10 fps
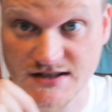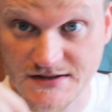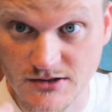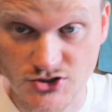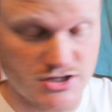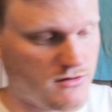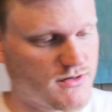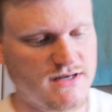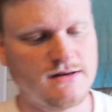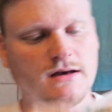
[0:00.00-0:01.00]
I did not shower
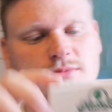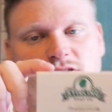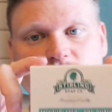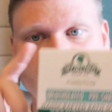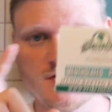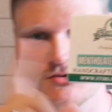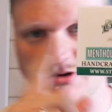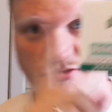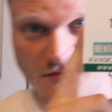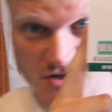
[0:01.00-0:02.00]
yet, I'm going to be doing
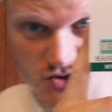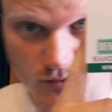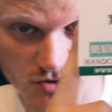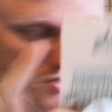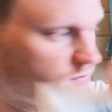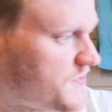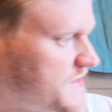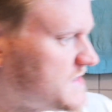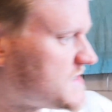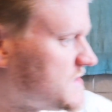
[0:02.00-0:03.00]
a face wash with
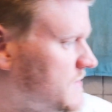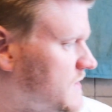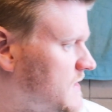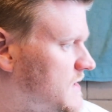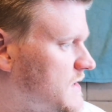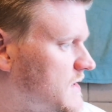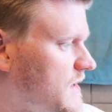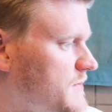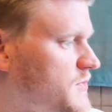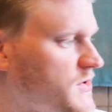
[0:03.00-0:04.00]
this
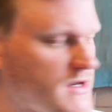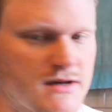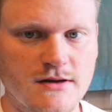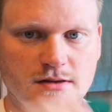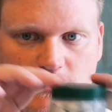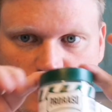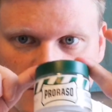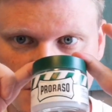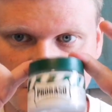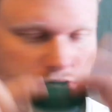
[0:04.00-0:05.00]
and putting
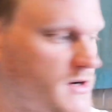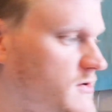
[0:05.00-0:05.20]
Proraso green